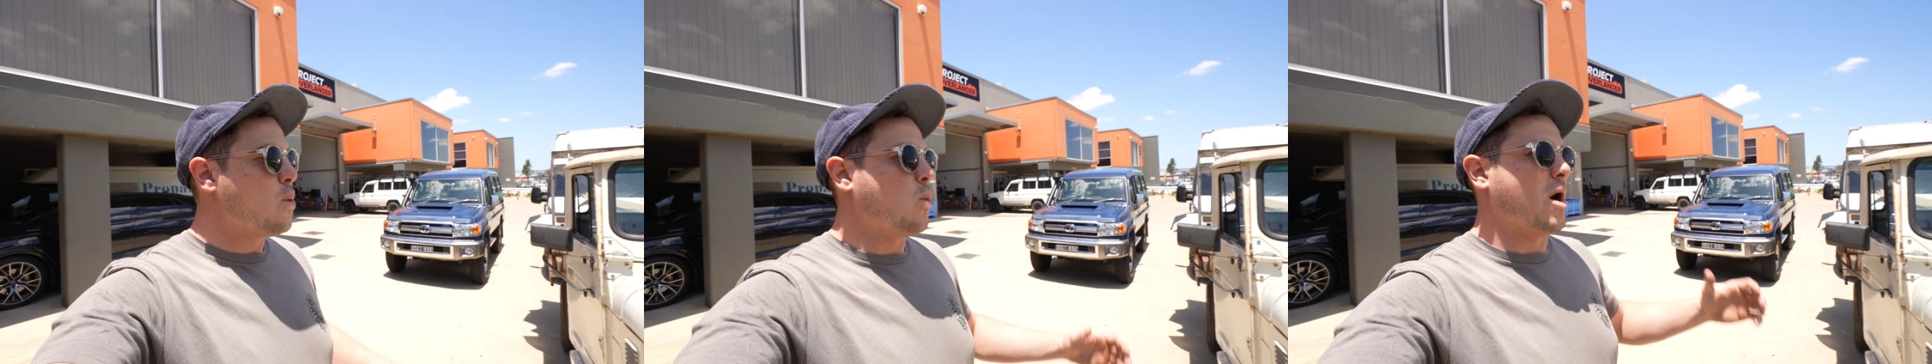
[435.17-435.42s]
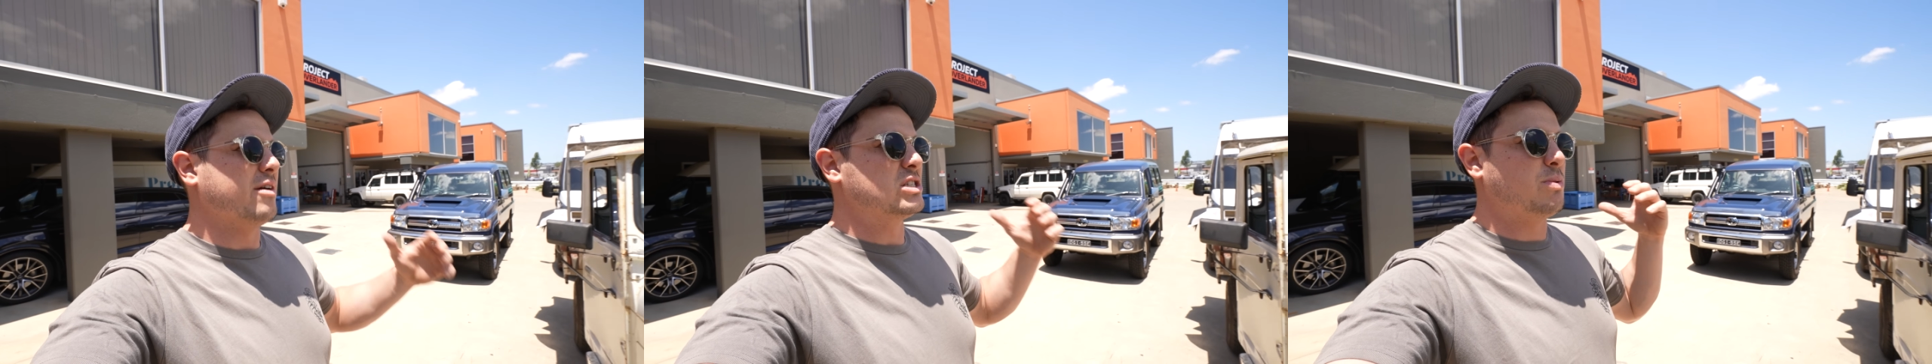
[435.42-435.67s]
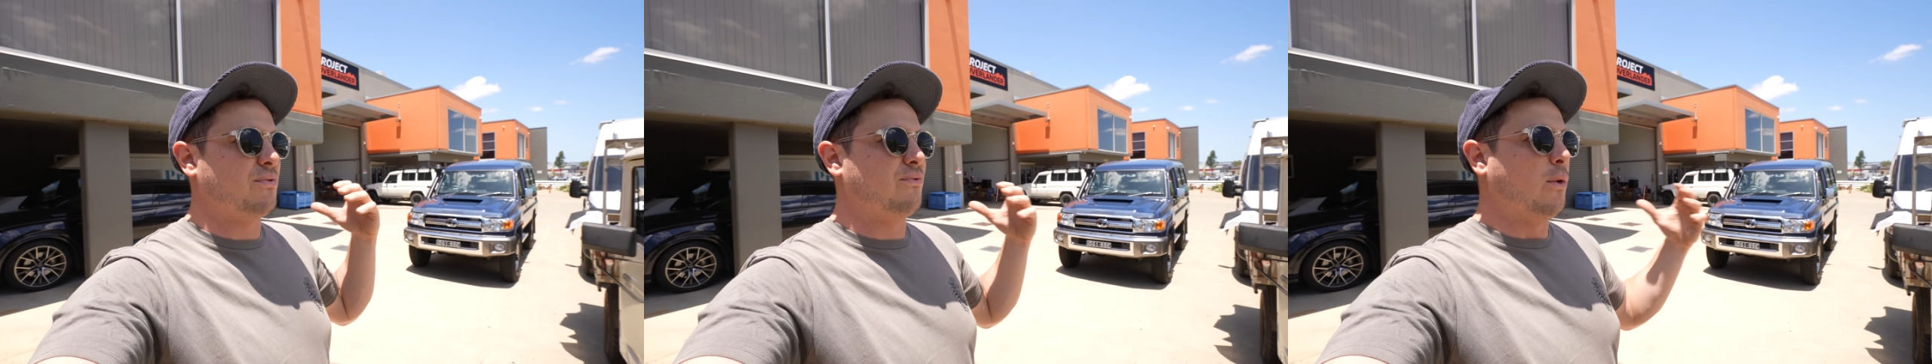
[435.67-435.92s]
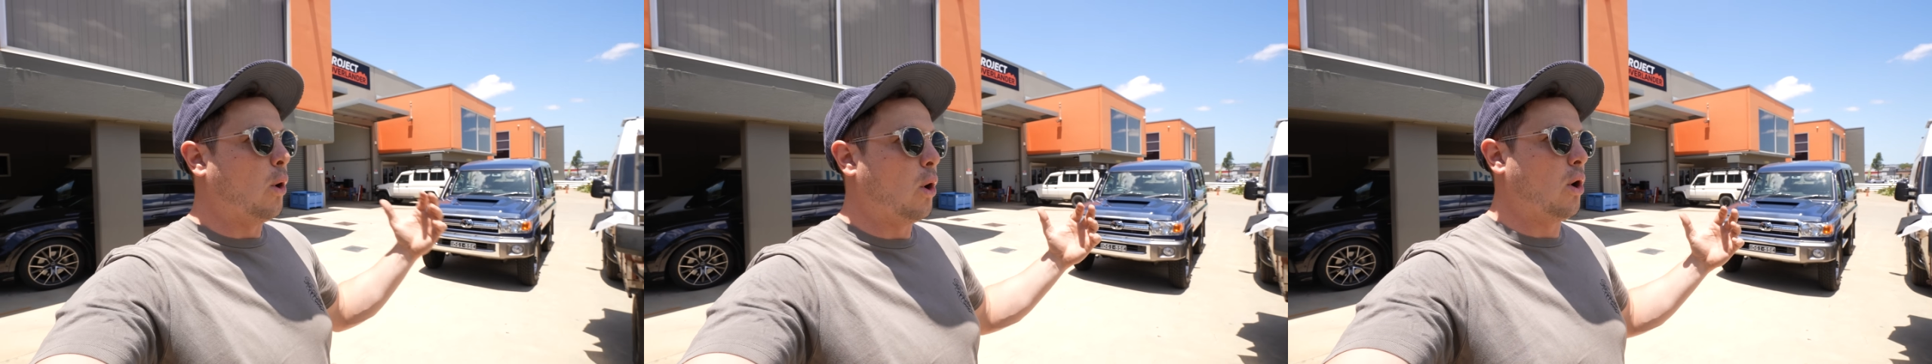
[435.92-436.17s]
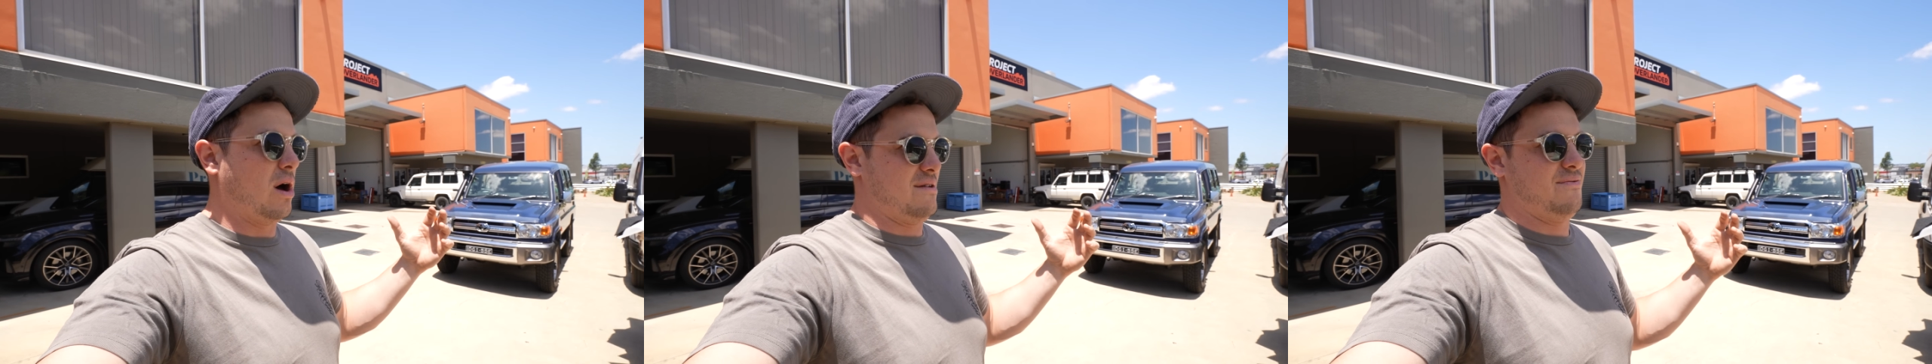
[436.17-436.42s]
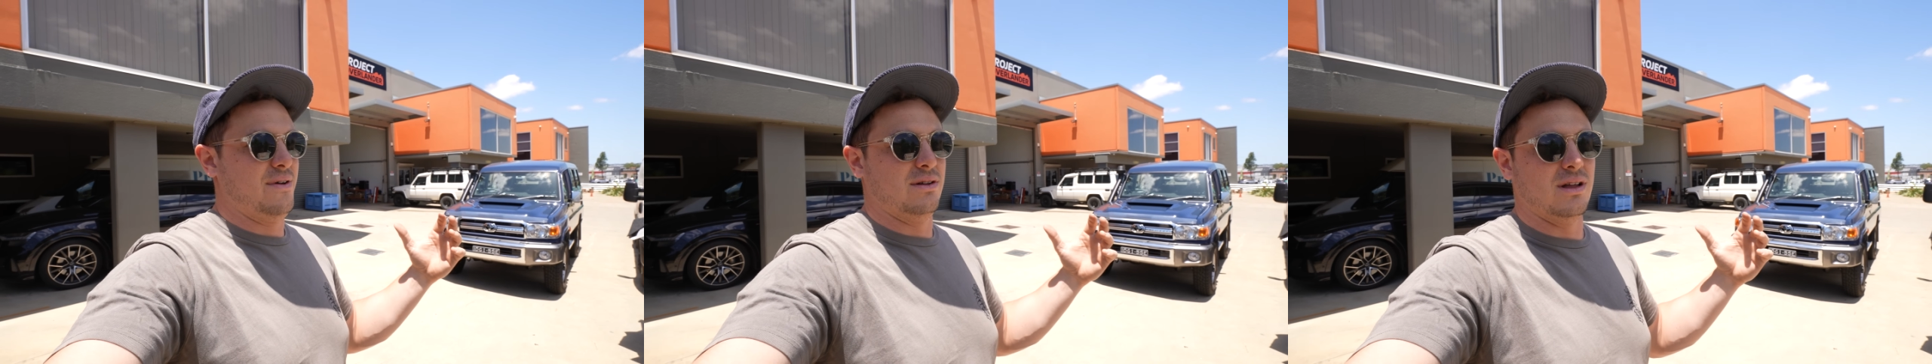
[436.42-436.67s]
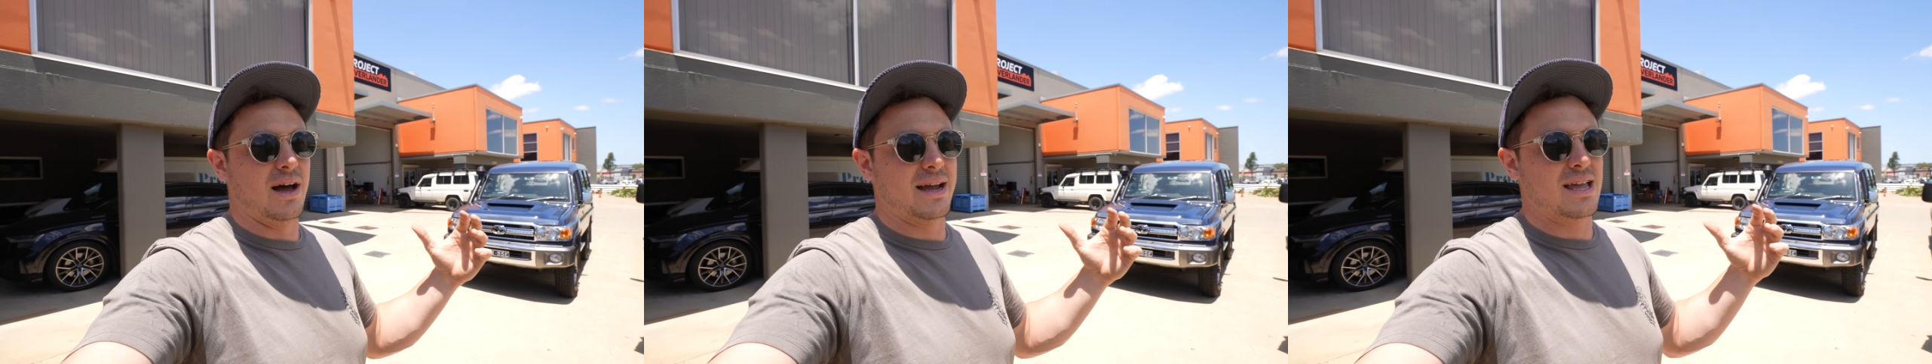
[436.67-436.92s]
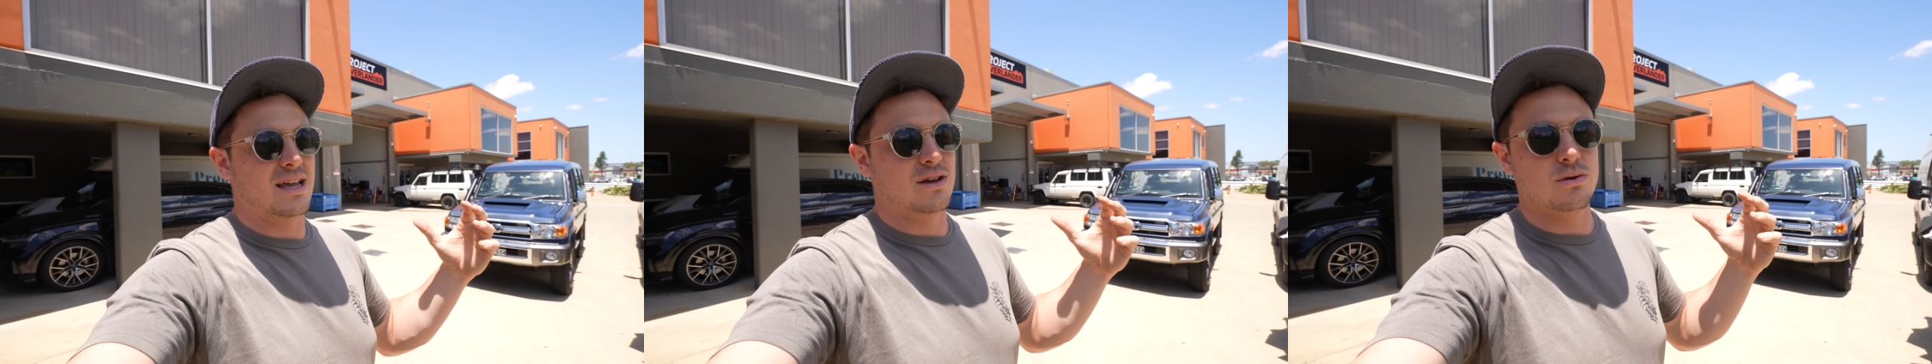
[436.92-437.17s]
Whereas before, I felt
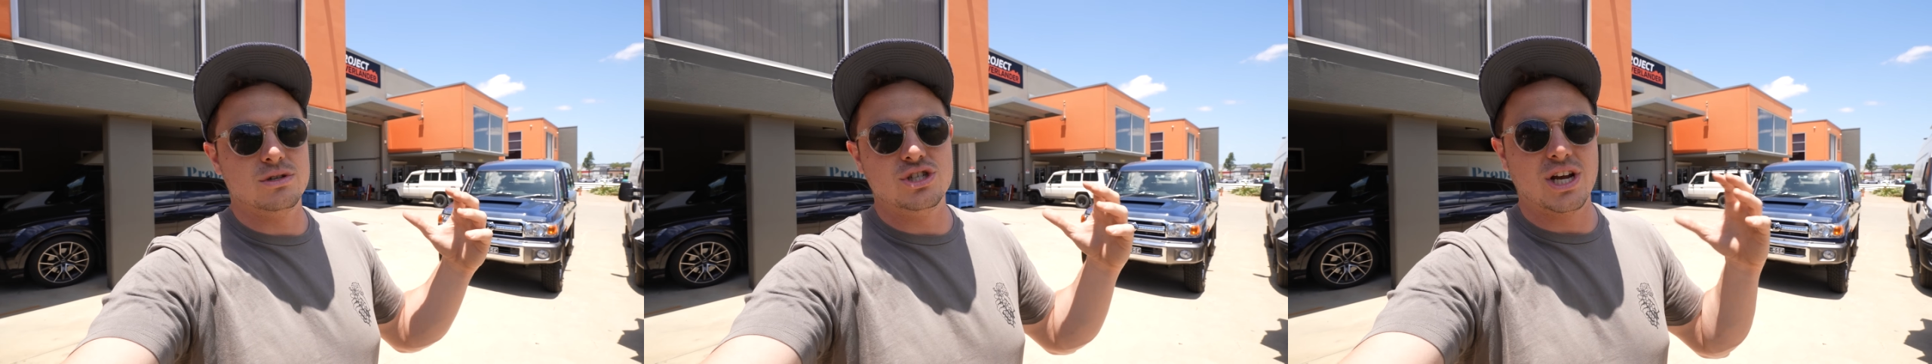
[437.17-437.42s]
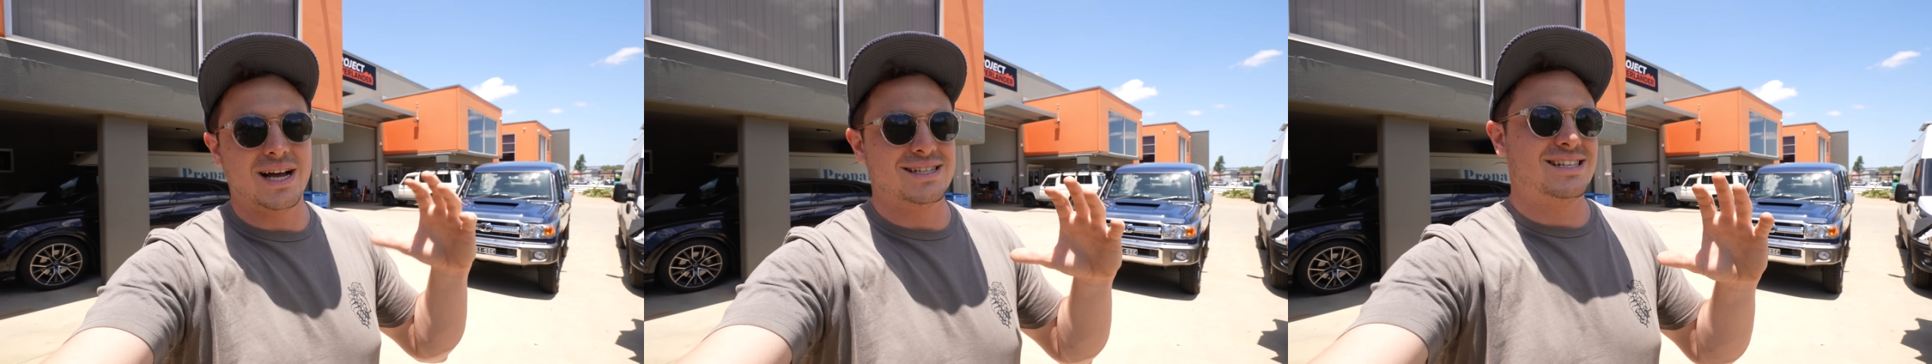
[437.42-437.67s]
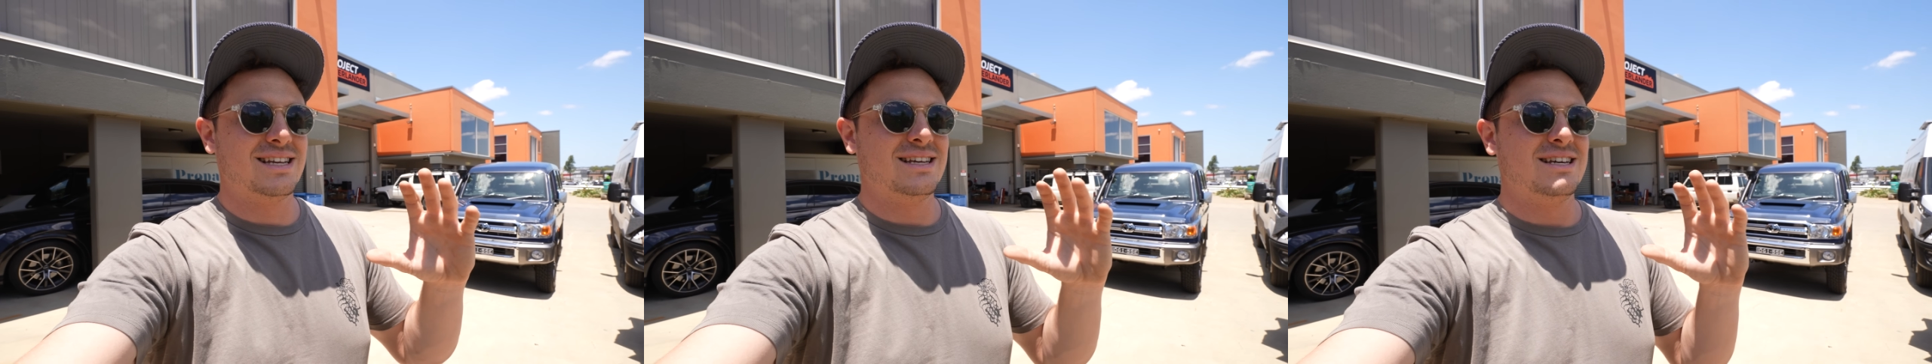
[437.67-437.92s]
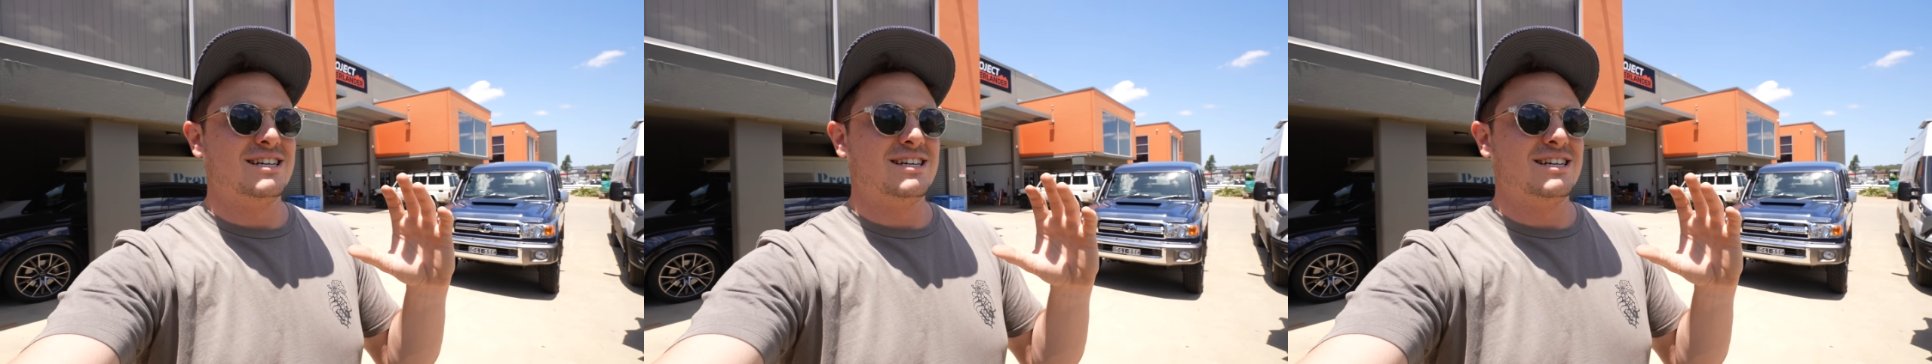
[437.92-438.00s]
like it could just,